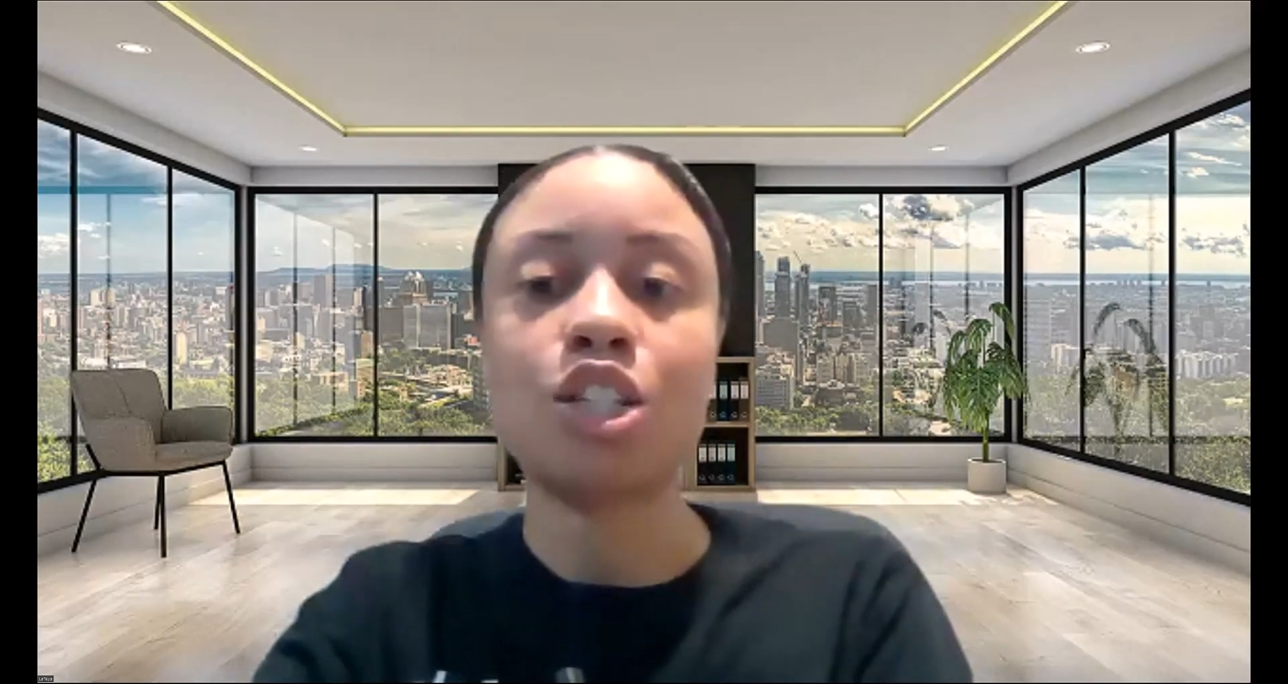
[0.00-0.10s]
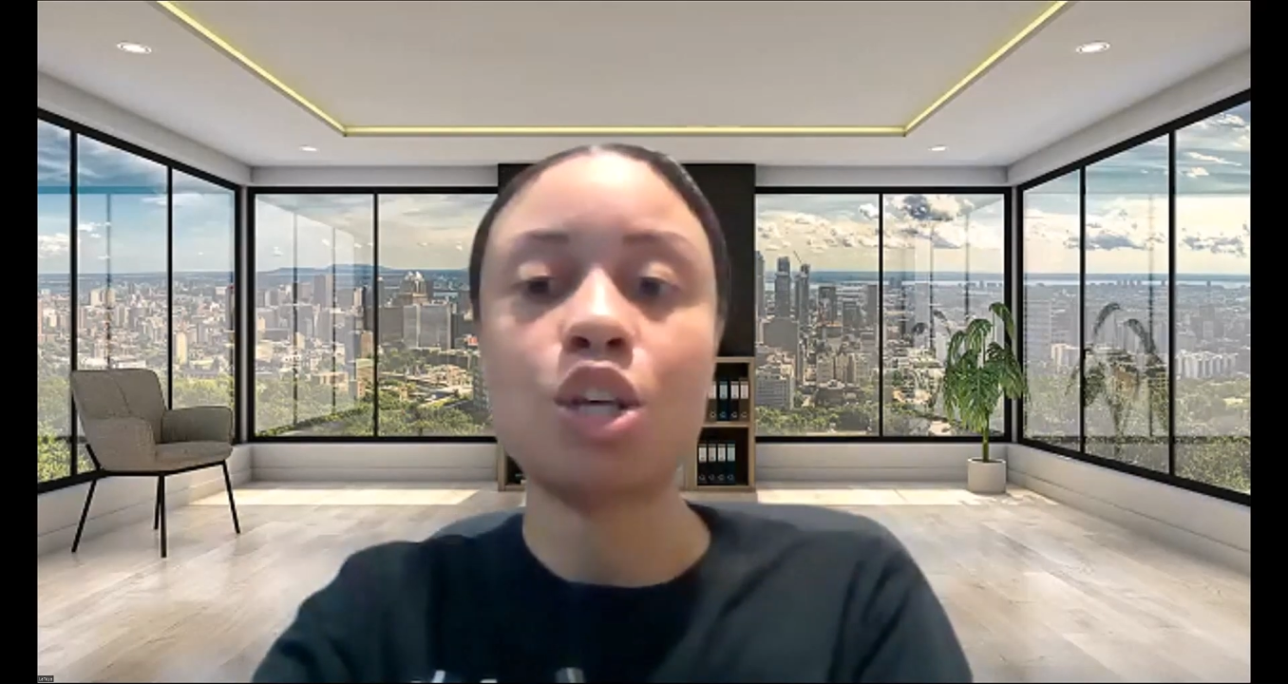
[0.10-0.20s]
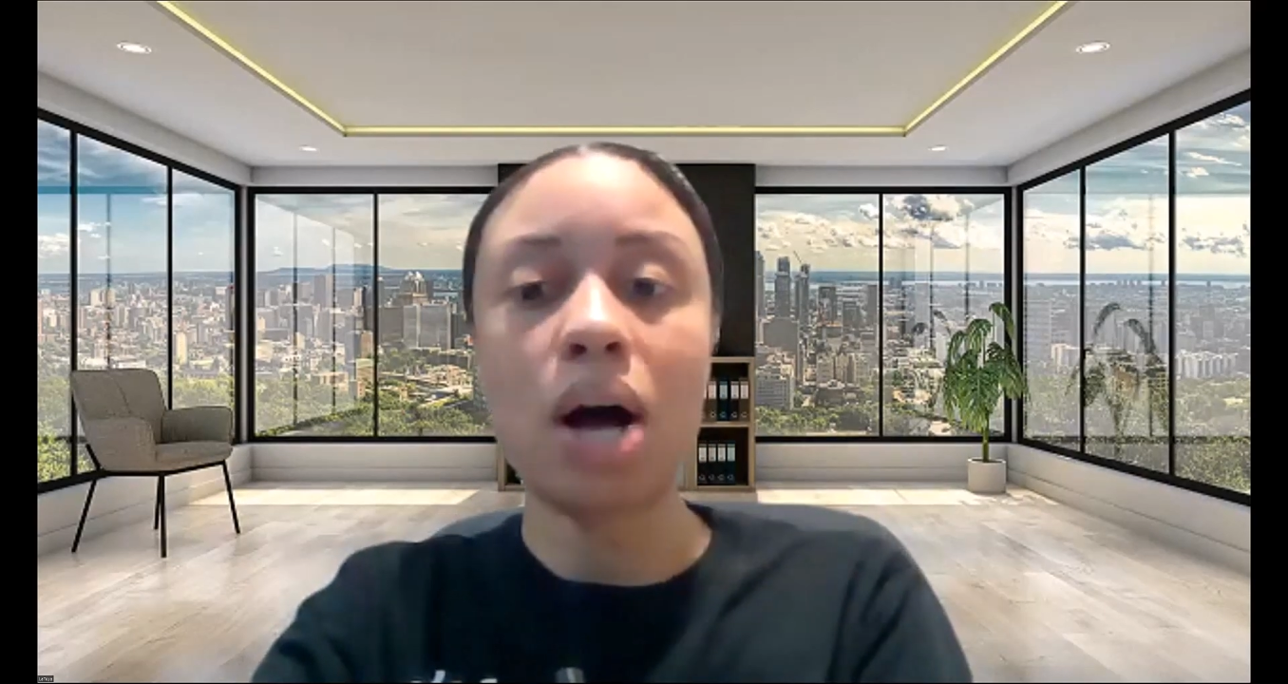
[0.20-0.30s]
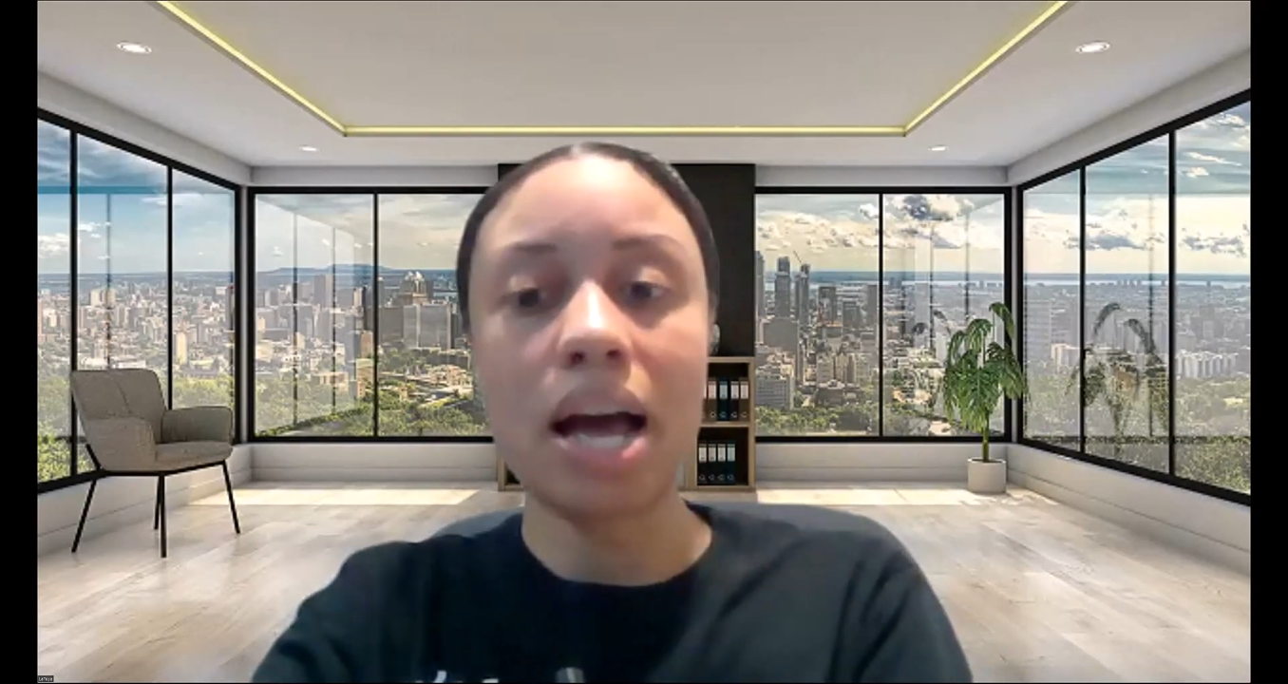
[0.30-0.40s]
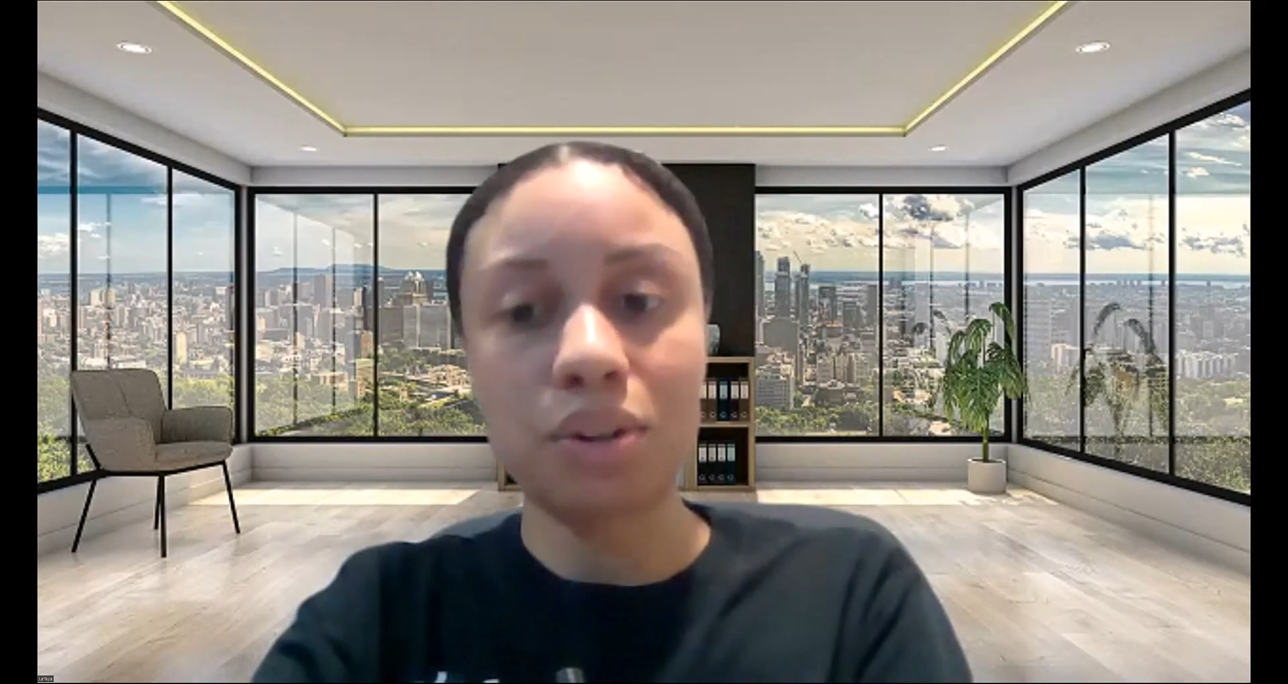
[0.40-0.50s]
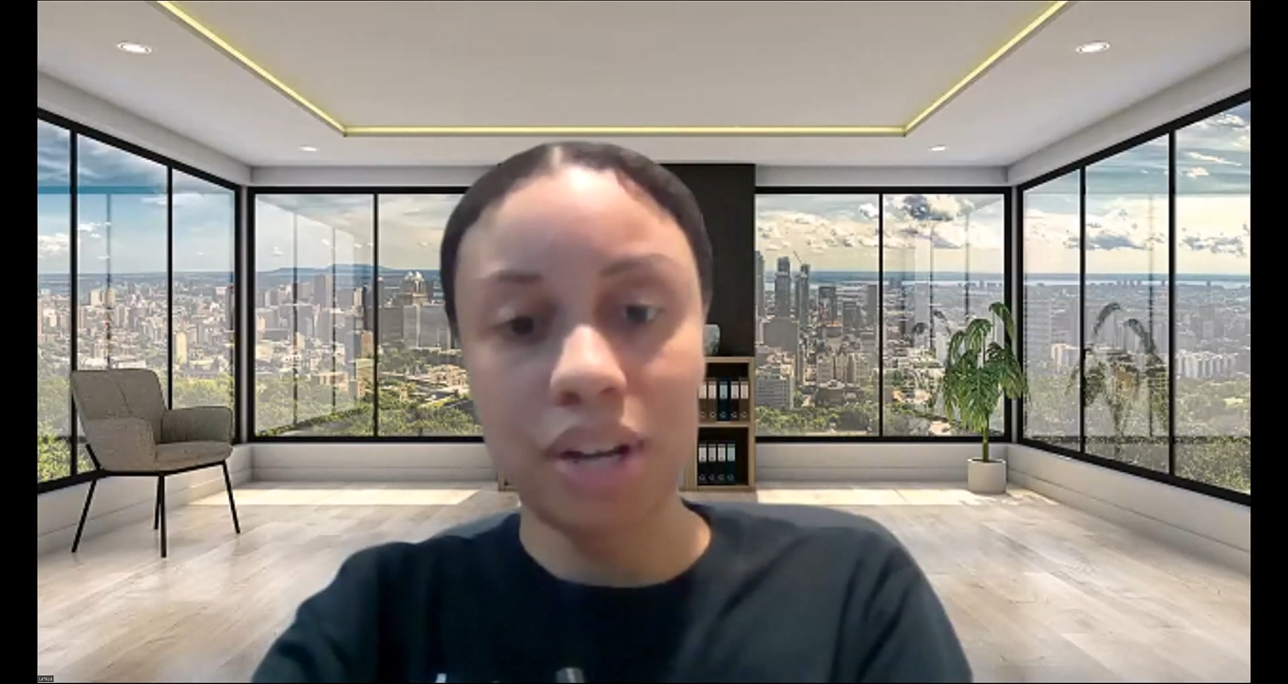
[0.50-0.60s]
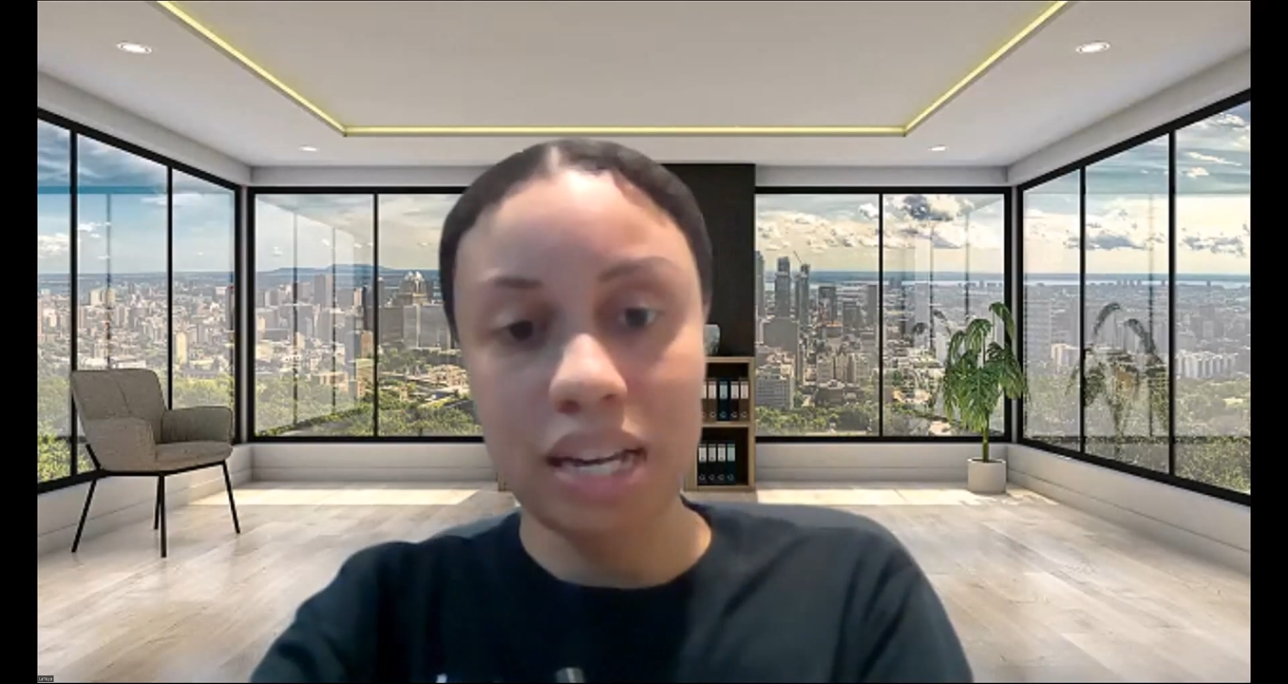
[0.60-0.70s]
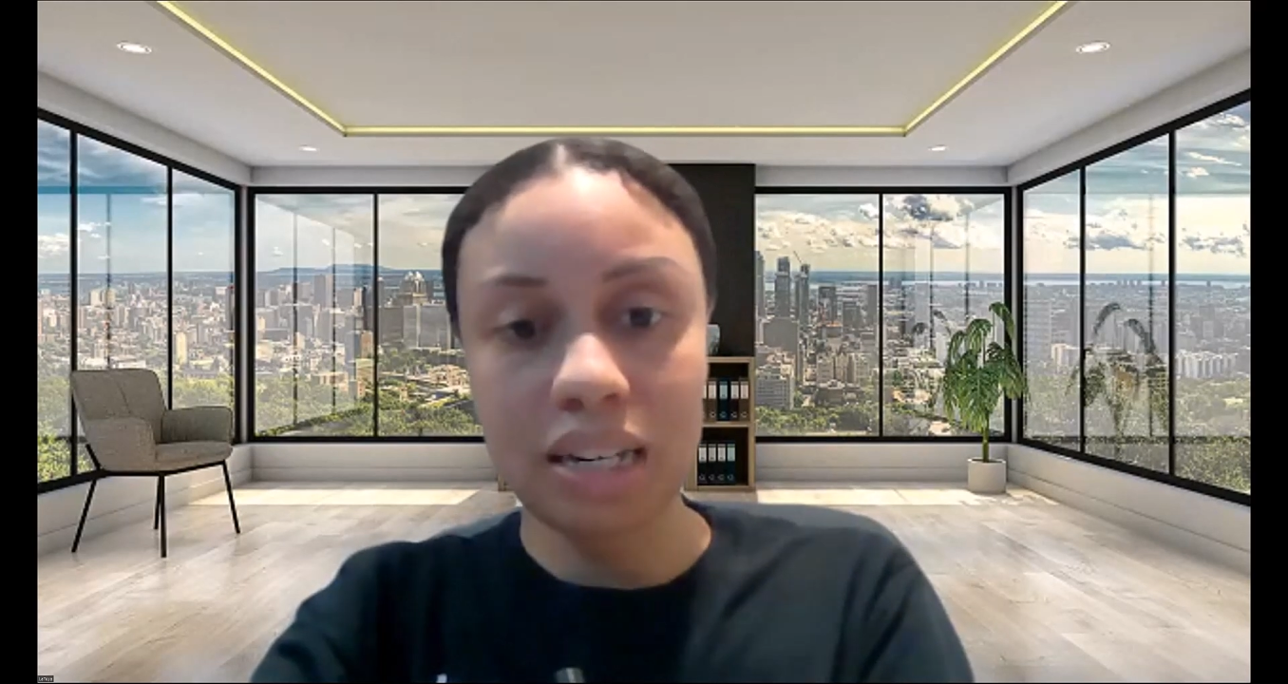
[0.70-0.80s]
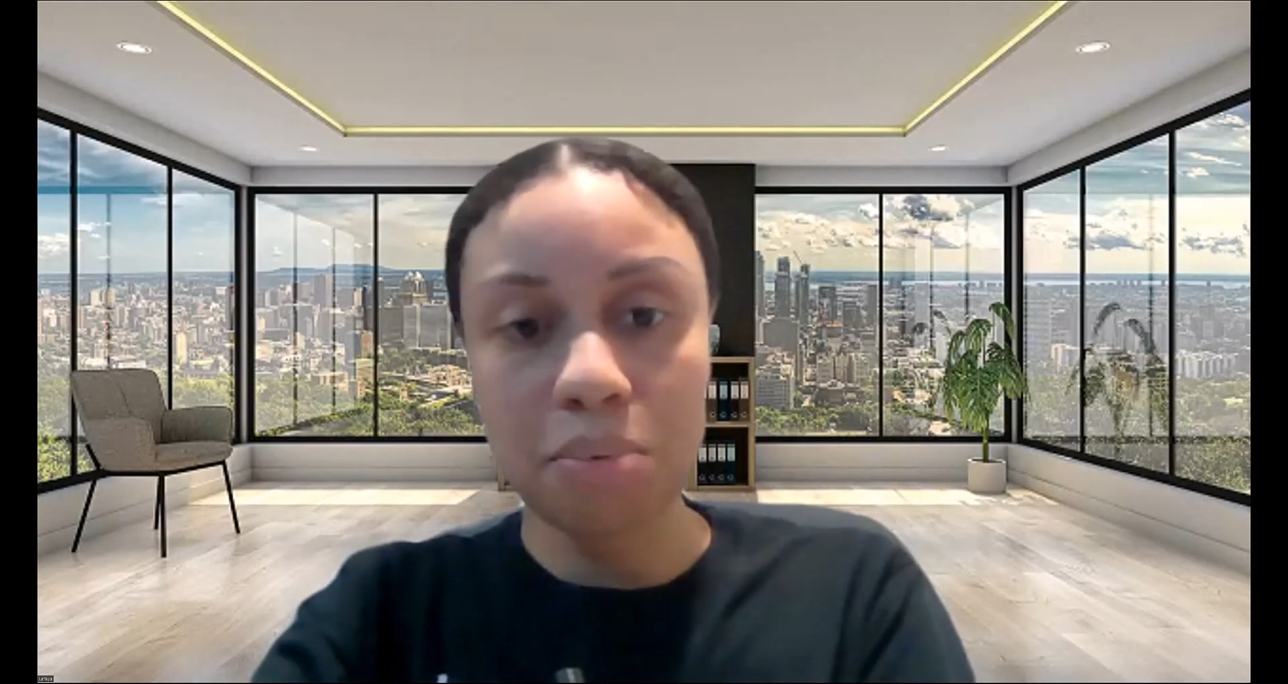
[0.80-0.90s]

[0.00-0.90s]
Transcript: So I created